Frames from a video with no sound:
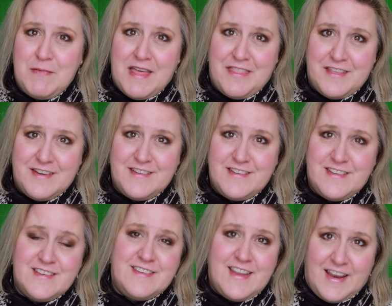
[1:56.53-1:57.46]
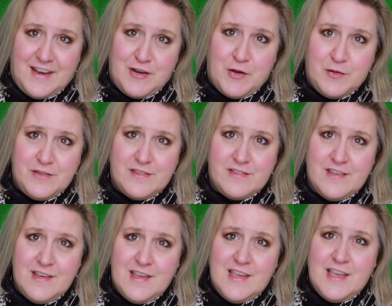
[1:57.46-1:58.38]
method to take
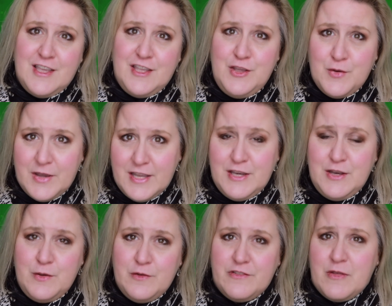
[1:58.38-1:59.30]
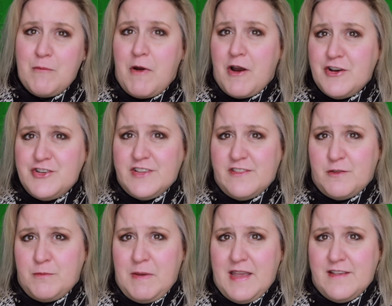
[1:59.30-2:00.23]
notes, you can use the margin
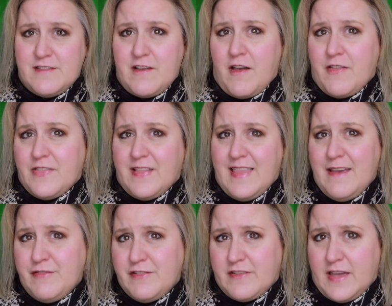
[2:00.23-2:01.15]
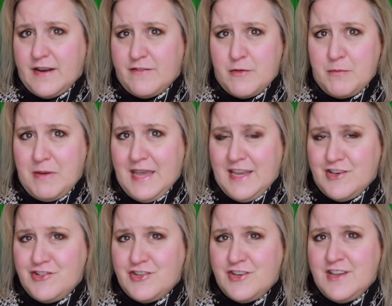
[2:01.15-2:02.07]
space on the left side of the
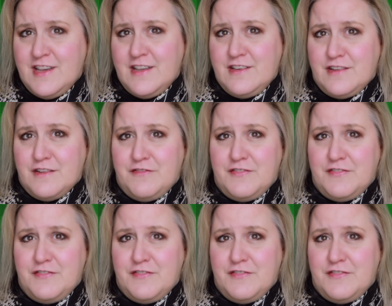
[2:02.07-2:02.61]
page to